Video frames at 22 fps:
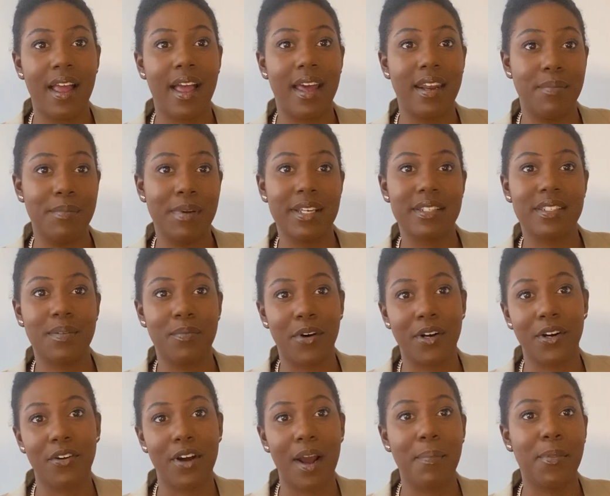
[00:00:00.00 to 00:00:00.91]
and it makes them
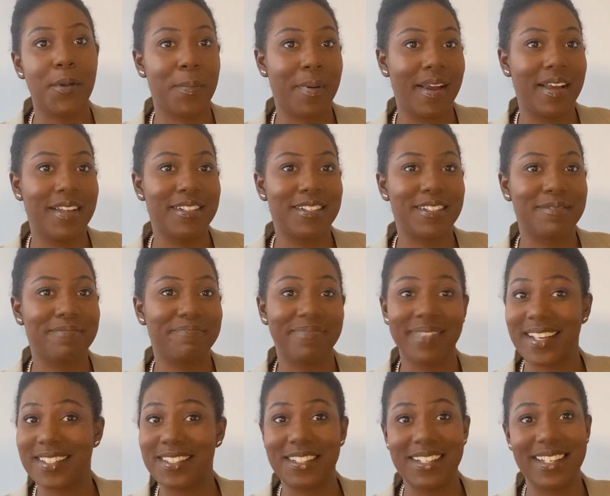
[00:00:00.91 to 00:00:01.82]
want to grab their pants.
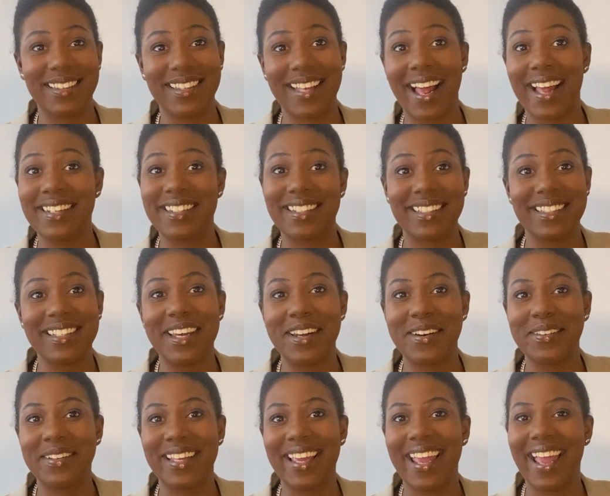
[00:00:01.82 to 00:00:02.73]
That's
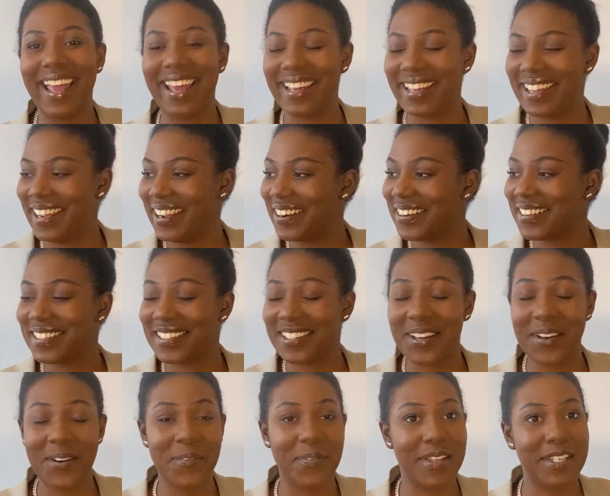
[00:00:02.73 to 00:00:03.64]
literally it here.
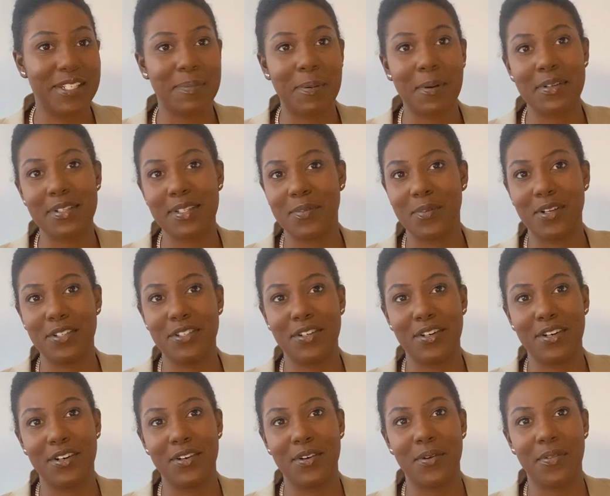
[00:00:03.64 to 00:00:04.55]
So this person wants you
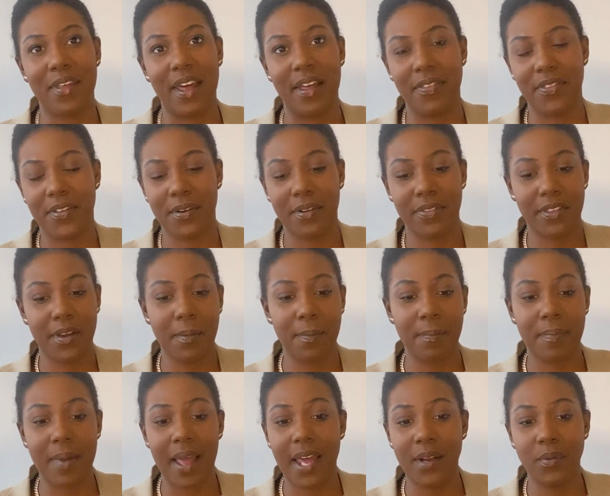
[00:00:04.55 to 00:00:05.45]
to know that they're
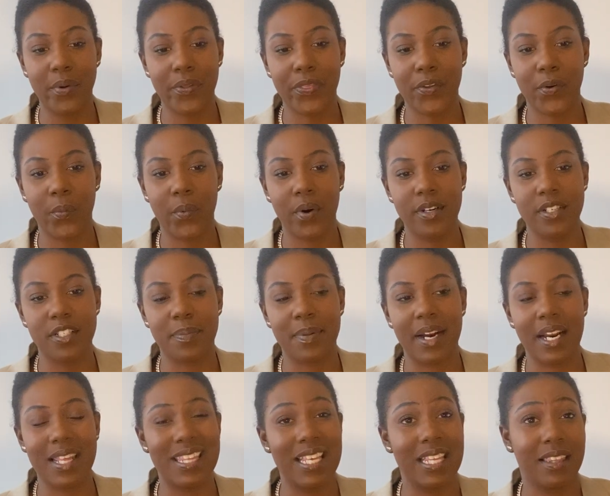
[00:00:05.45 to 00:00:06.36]
bad with their words, but
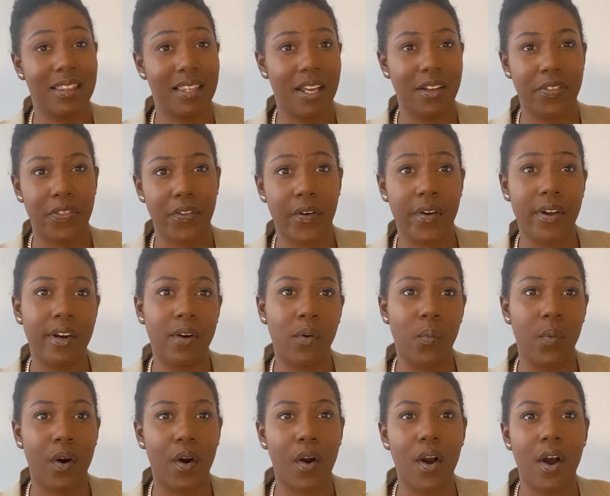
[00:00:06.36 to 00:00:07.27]
I think that they're going to
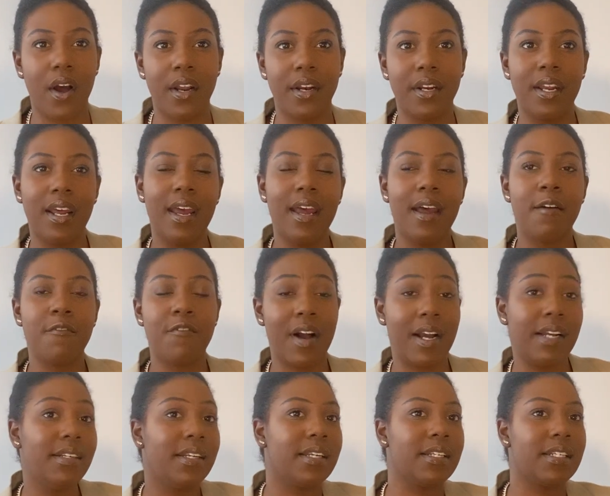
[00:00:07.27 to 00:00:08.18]
work on
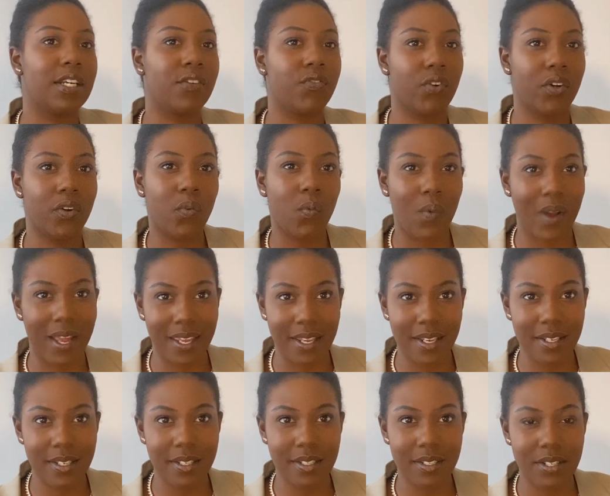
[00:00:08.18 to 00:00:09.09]
finding different
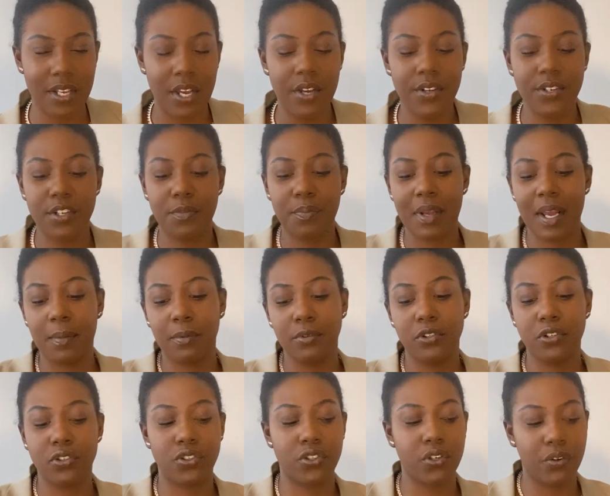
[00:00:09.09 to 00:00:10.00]
ways to be able
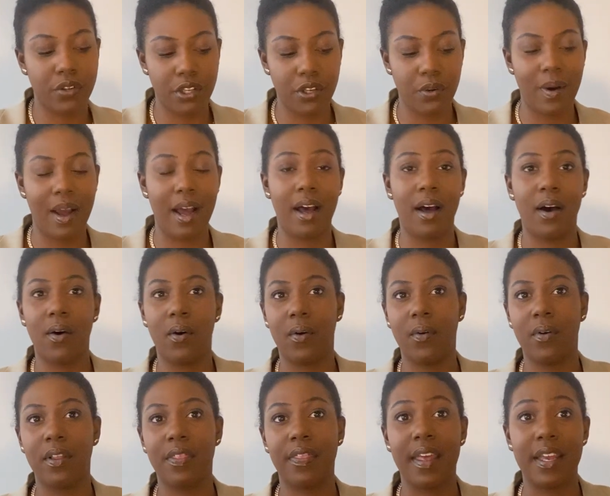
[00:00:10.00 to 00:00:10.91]
to show you
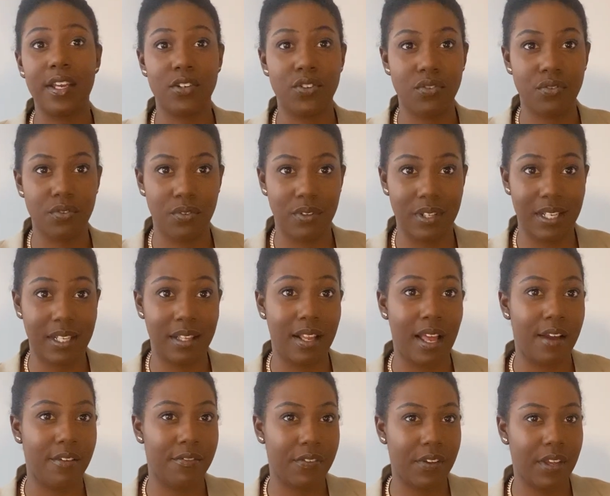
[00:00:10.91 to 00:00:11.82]
how they truly
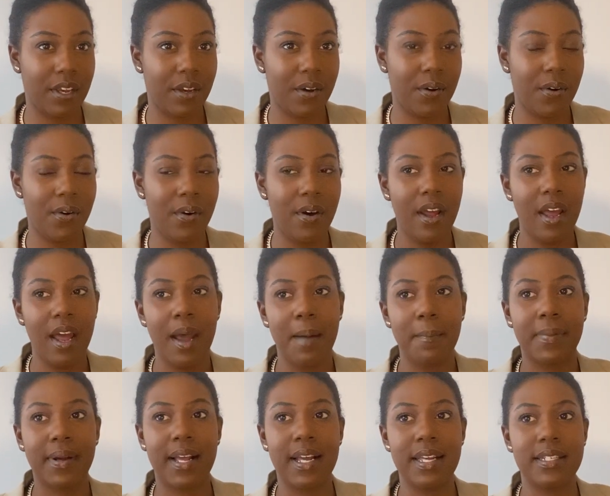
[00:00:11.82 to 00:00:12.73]
love you.
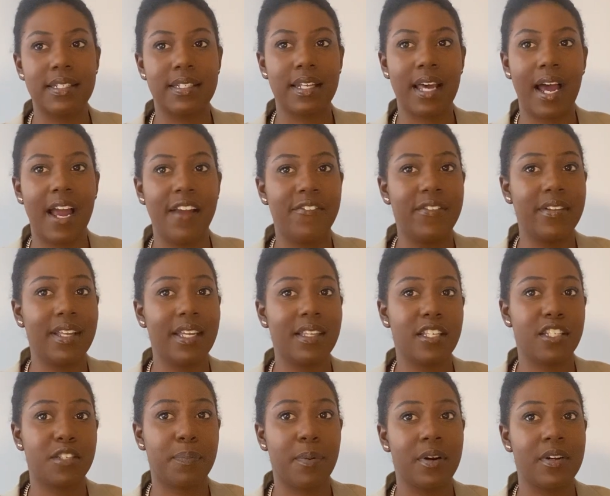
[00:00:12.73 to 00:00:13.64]
Because I feel like
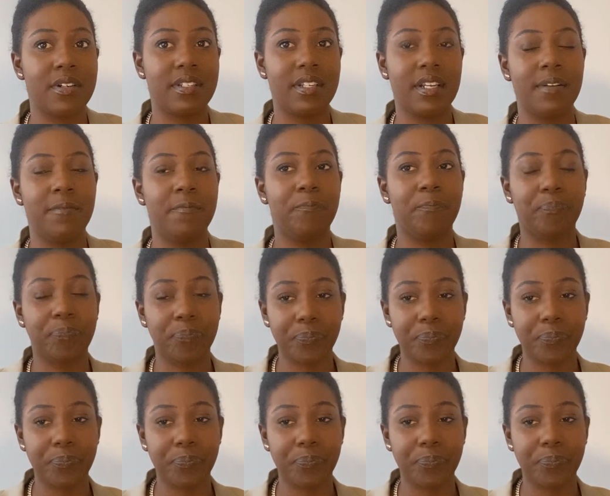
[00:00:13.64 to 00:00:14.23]
this person,